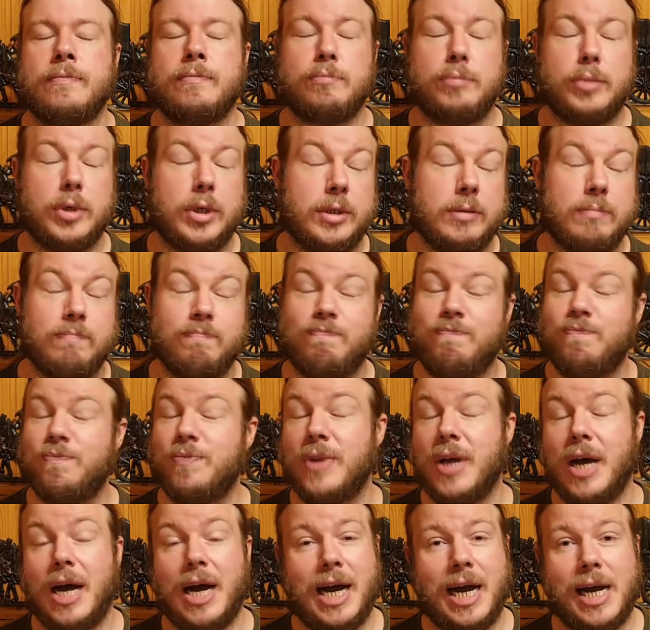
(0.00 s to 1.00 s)
But
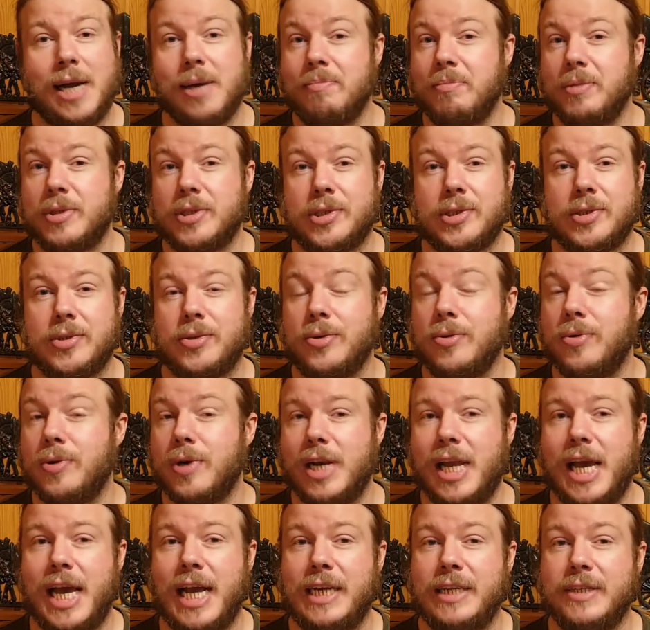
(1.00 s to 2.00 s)
I'm too
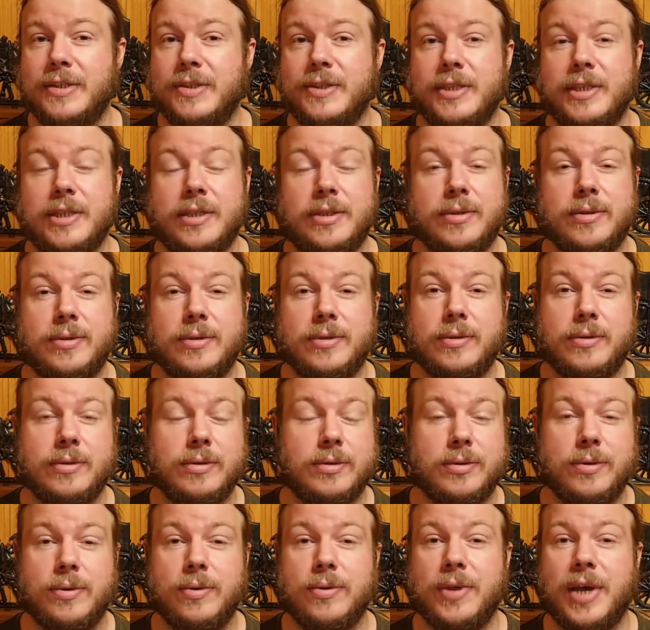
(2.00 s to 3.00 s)
lazy to
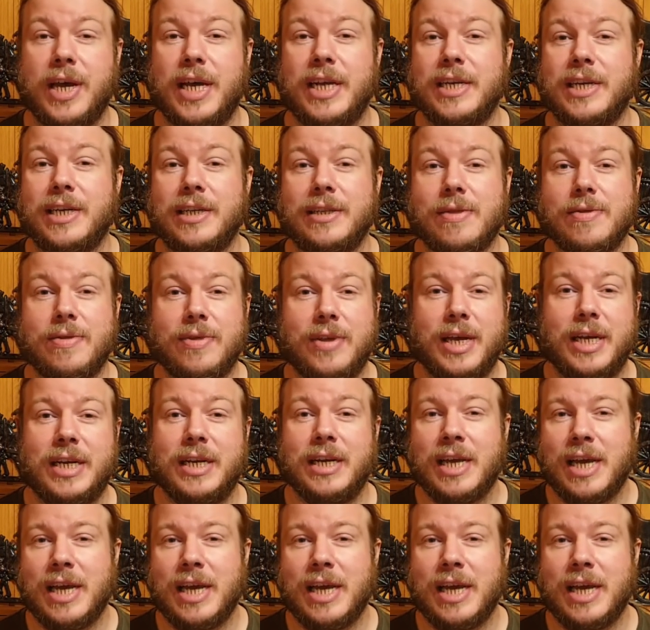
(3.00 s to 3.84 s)
do that and then